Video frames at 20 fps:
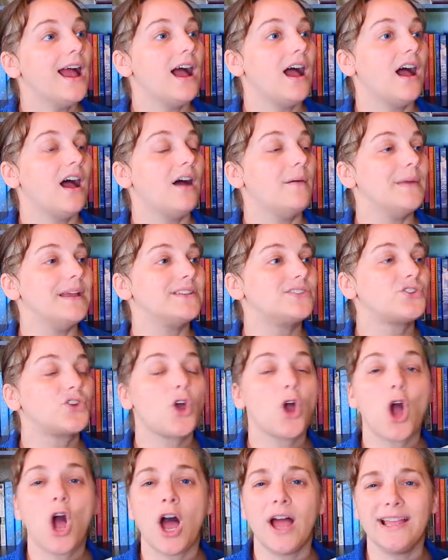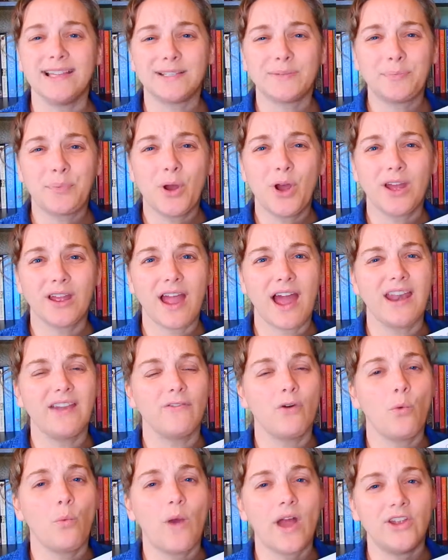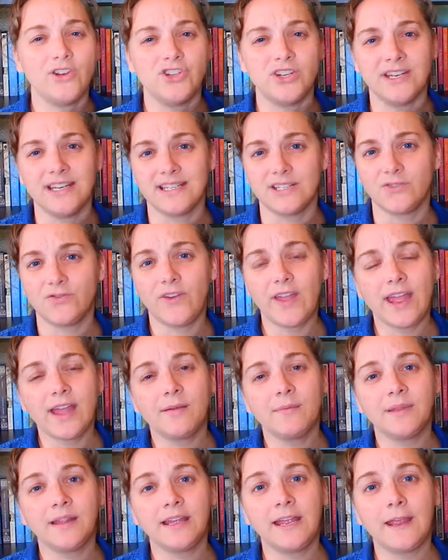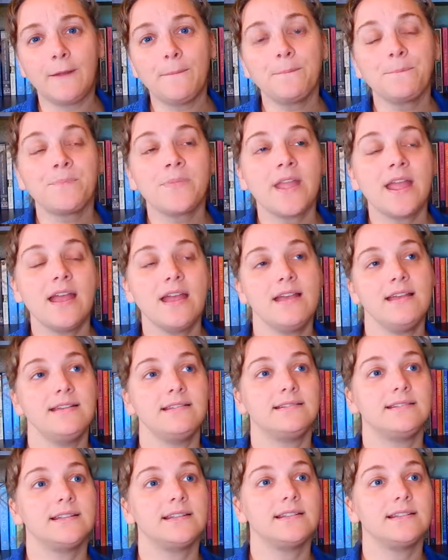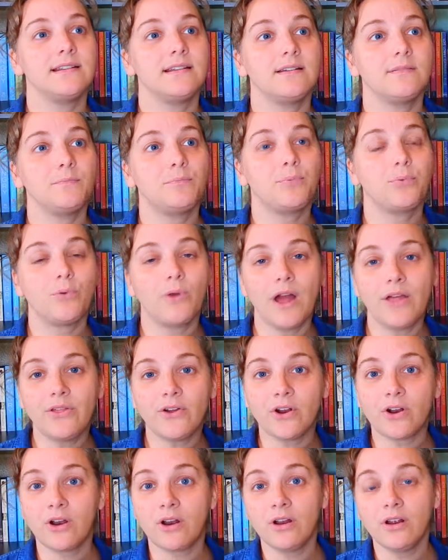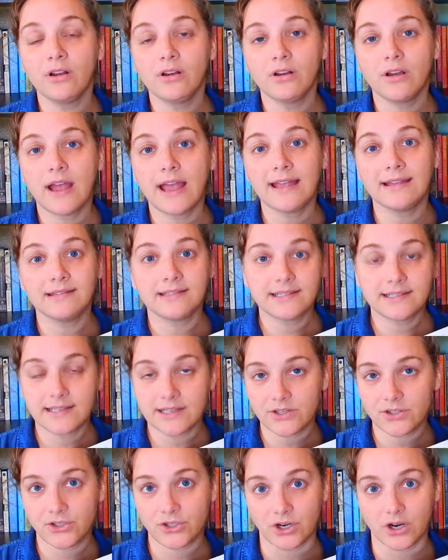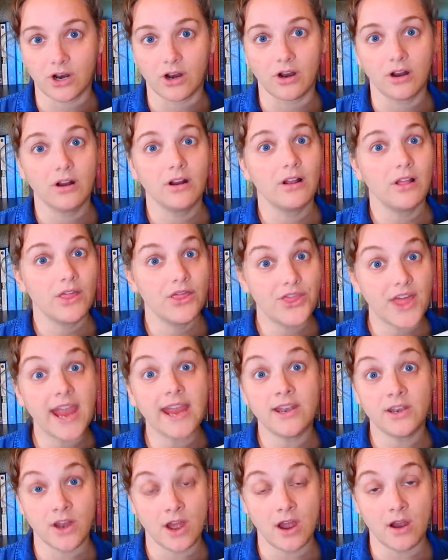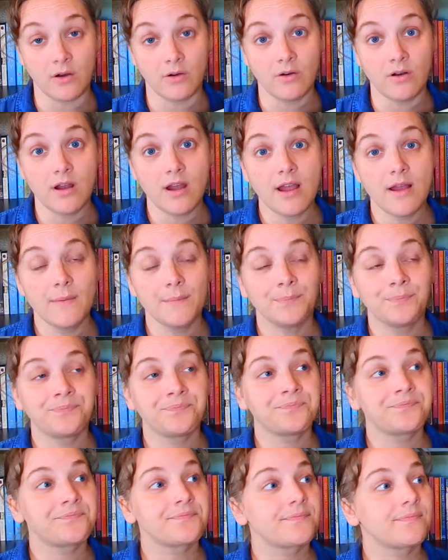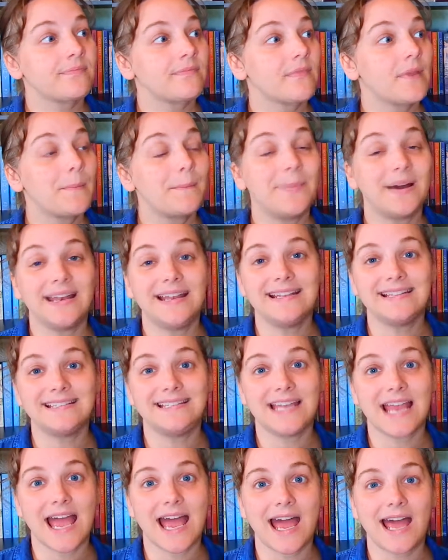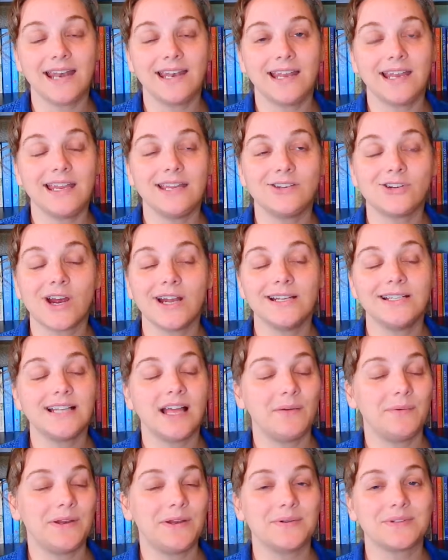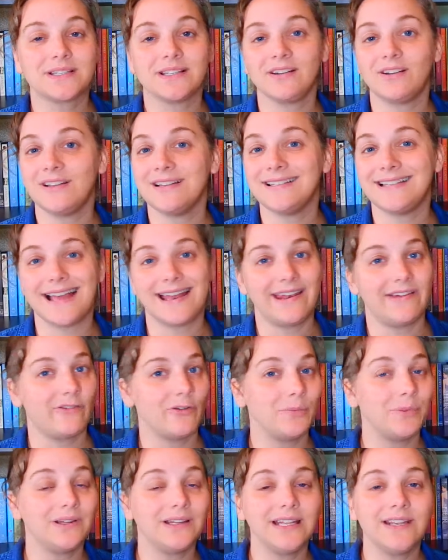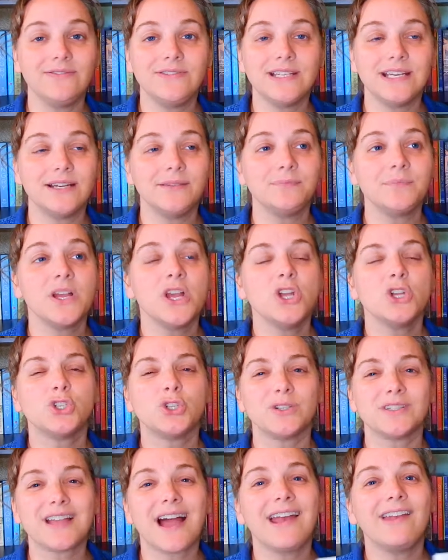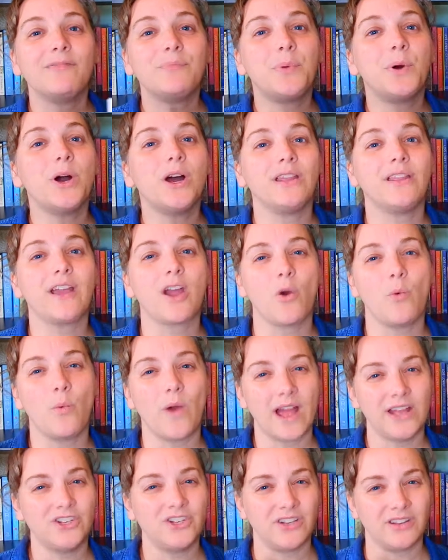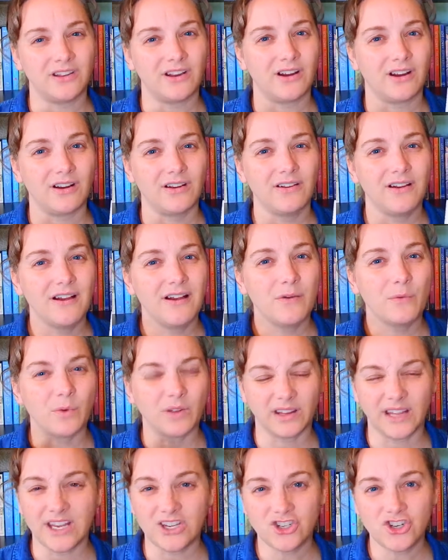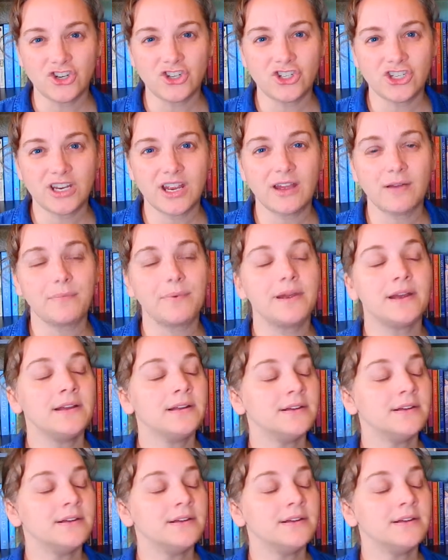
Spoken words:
It's put kind of a wedge in his family. His brother and sister, they know, but his dad, he tried to tell him when he was little, his dad never believed him. So it's kind of put like a wedge in their relationship.